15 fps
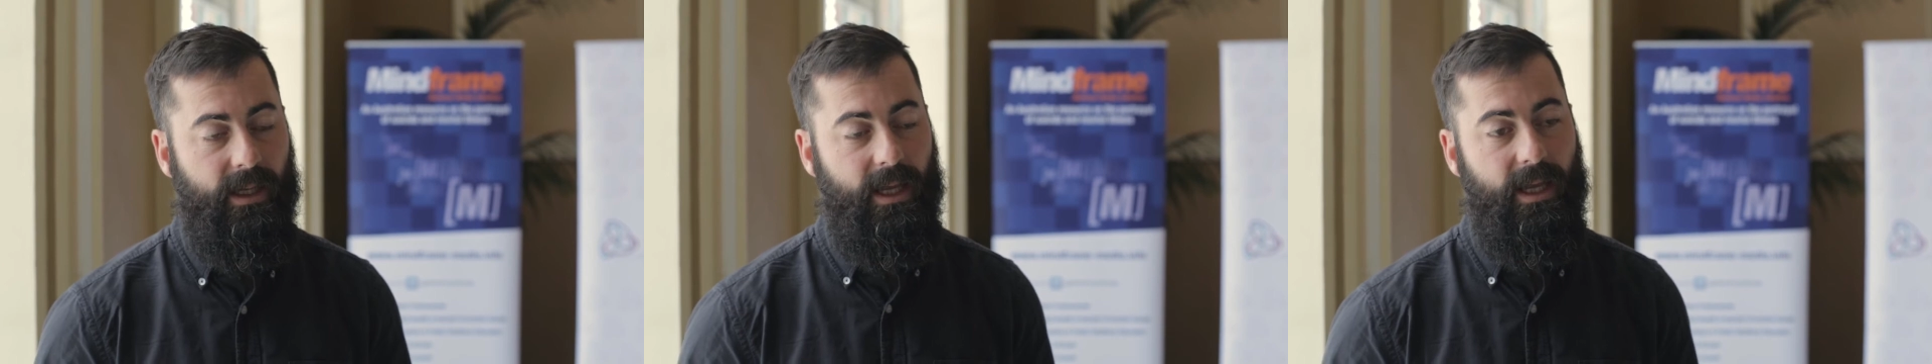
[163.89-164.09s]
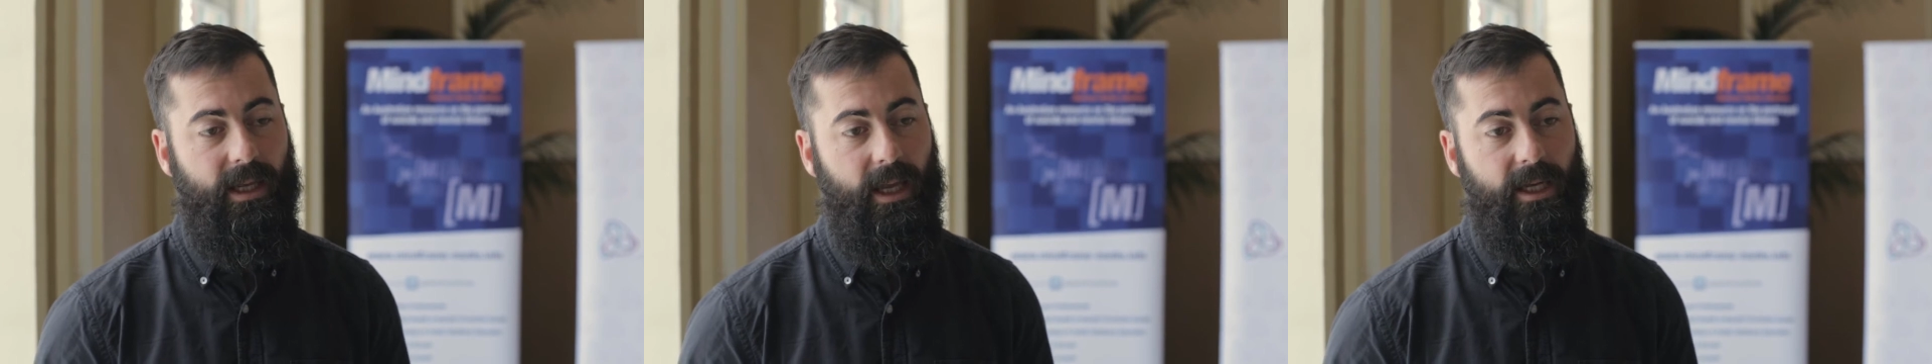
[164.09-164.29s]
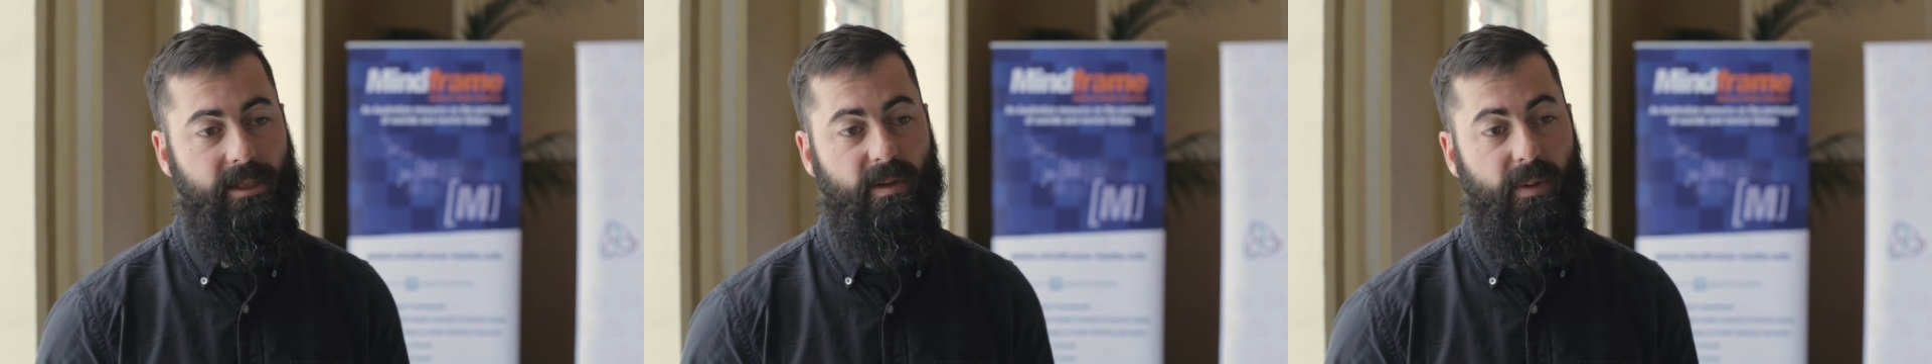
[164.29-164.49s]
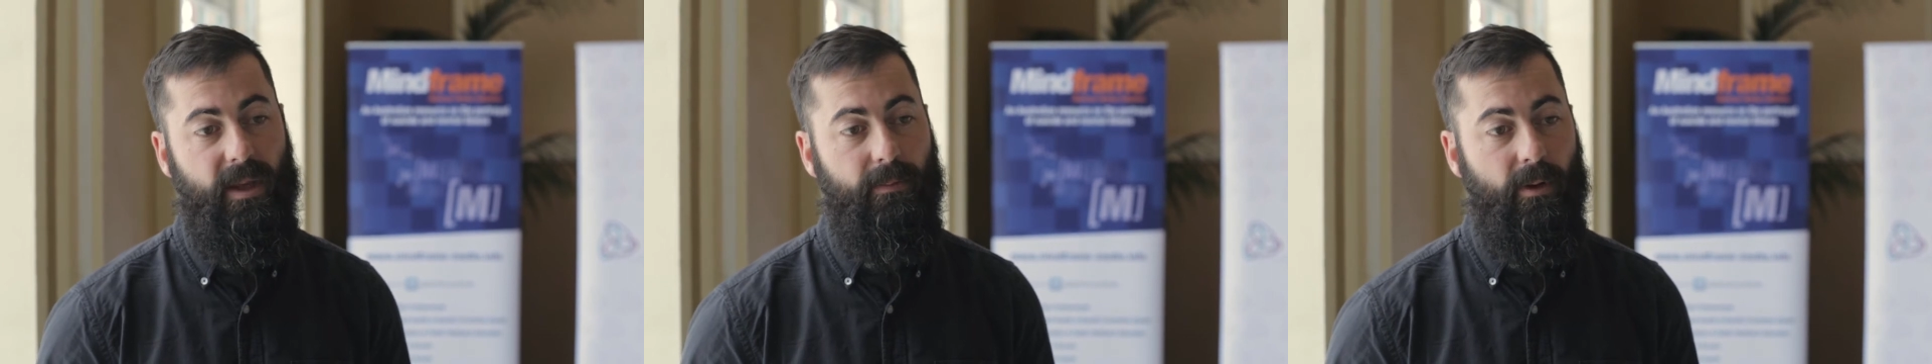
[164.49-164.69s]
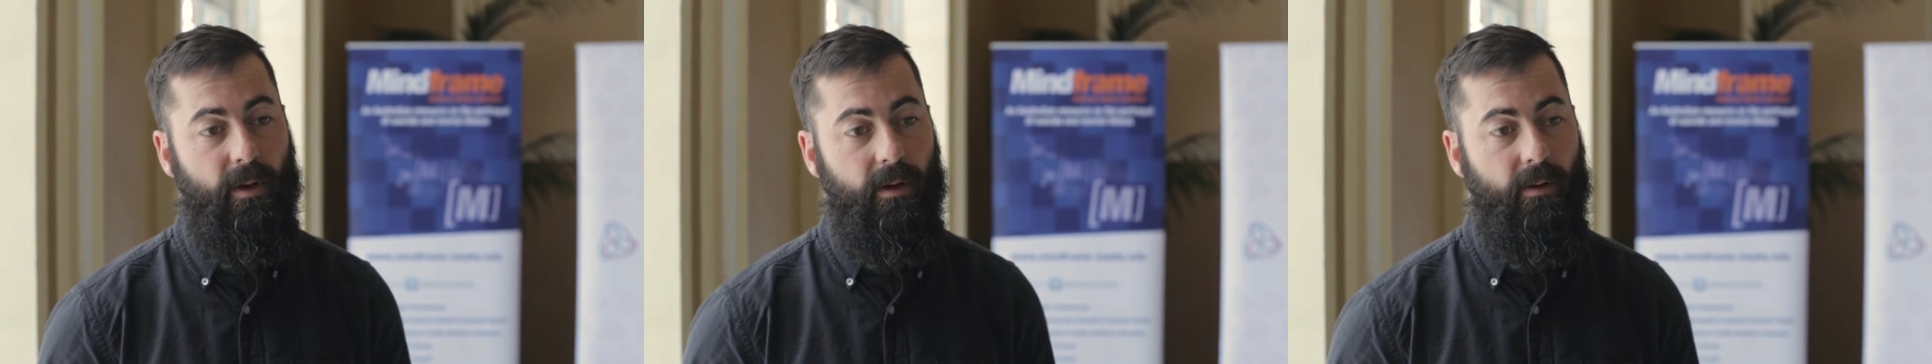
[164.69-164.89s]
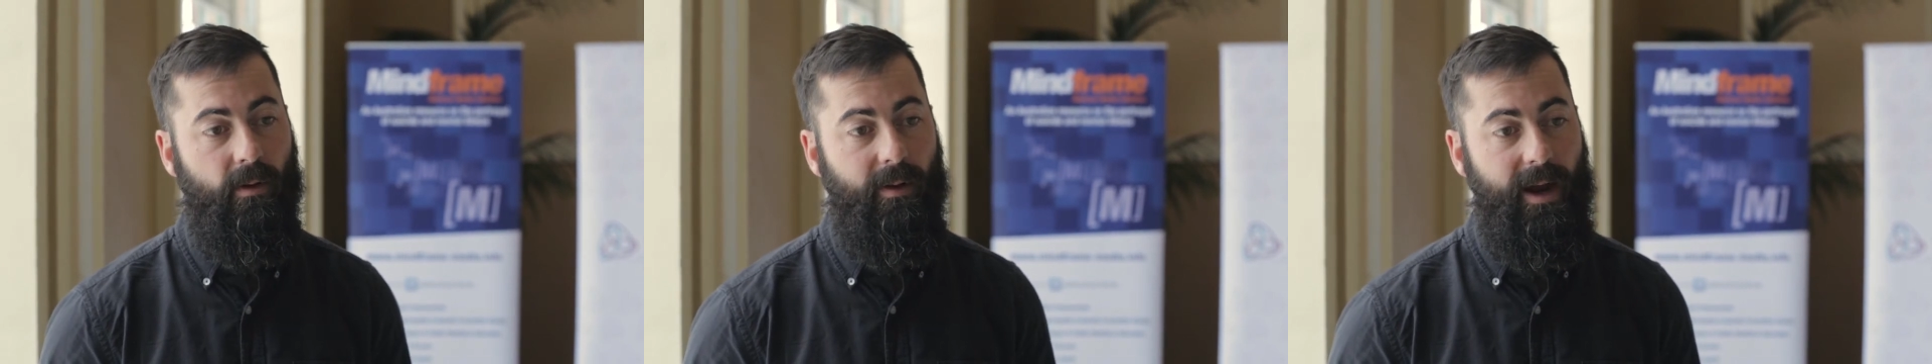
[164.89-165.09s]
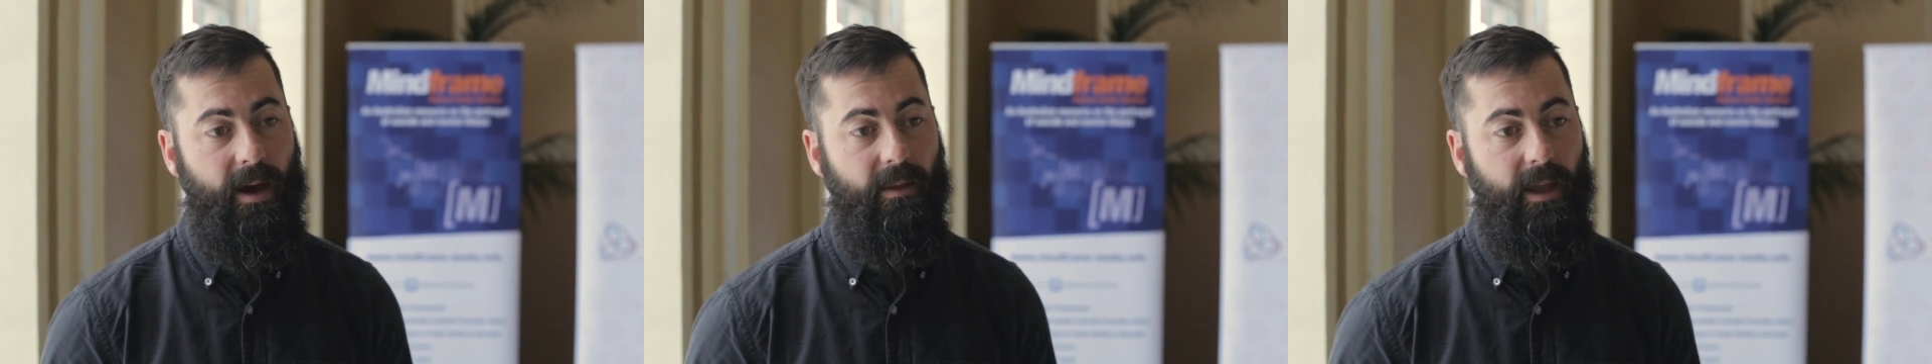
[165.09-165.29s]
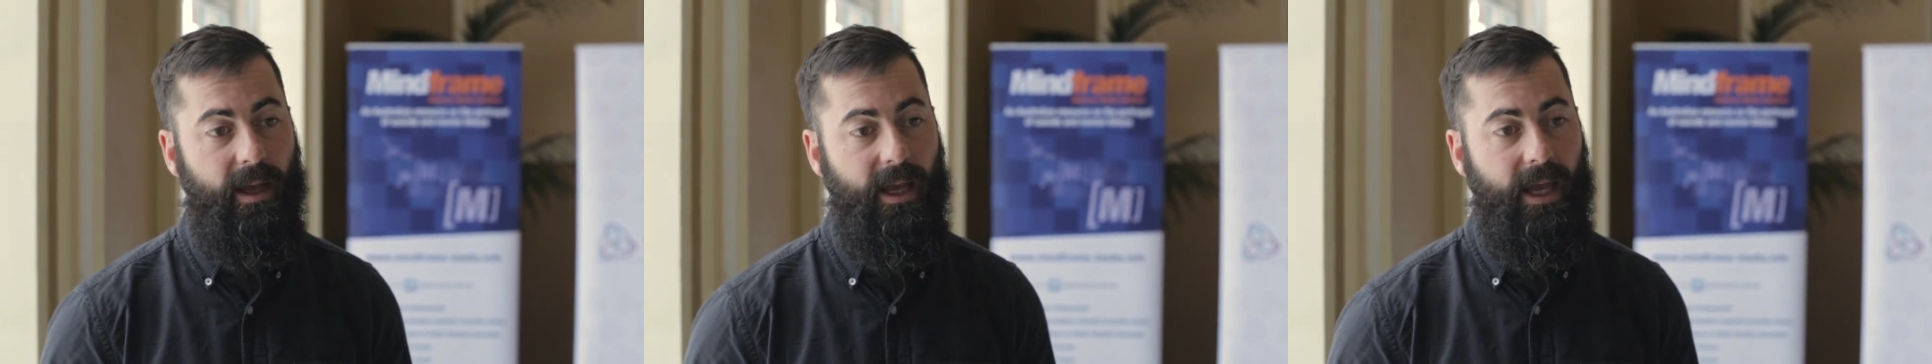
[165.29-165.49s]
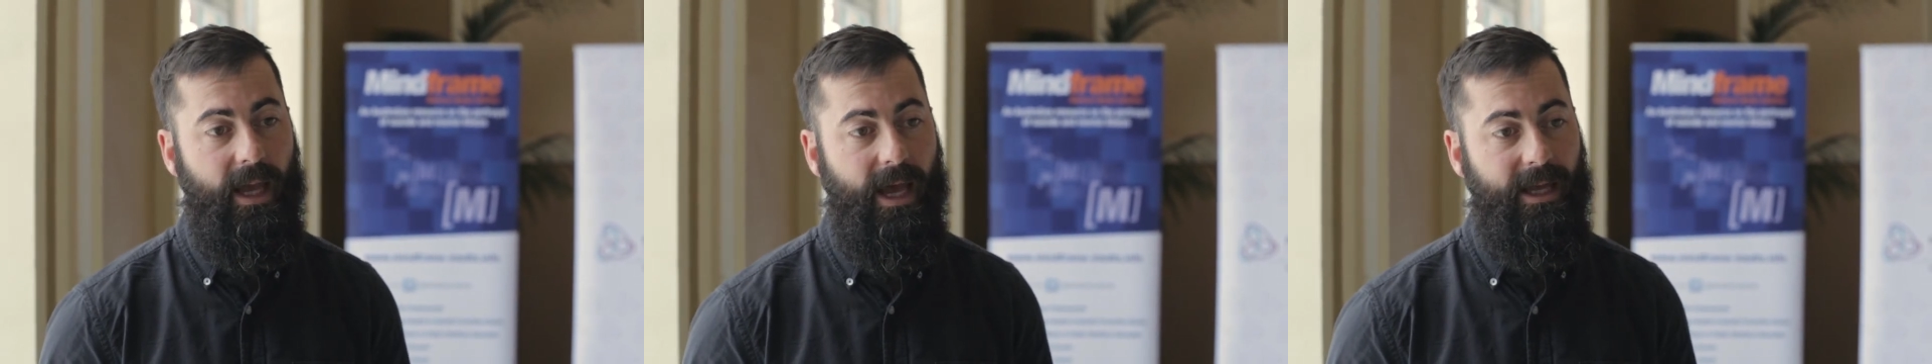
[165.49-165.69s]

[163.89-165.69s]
engage with people who are out there